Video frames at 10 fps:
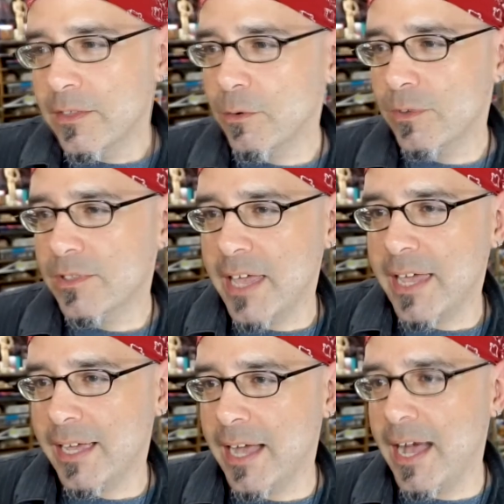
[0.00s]
There was
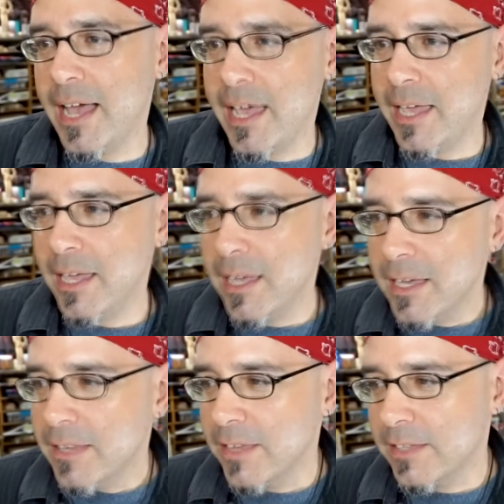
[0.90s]
that guy
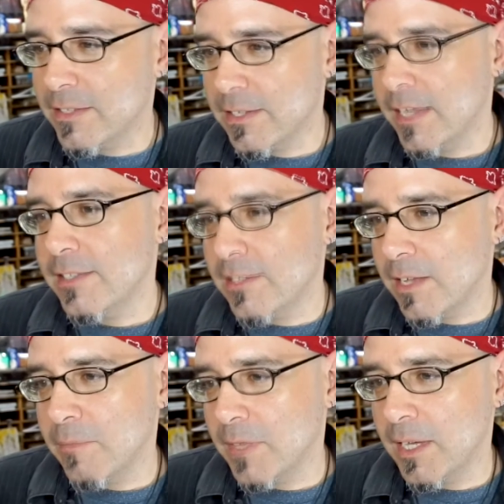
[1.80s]
that said
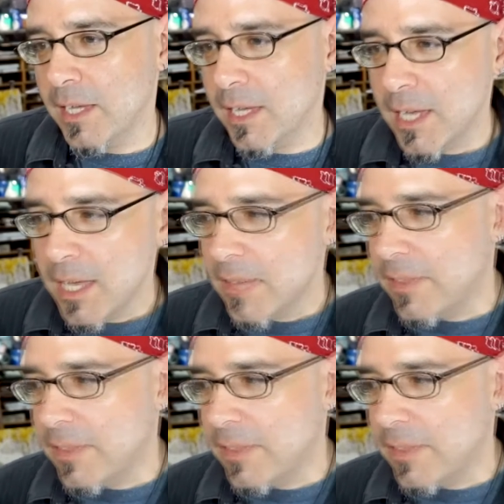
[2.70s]
something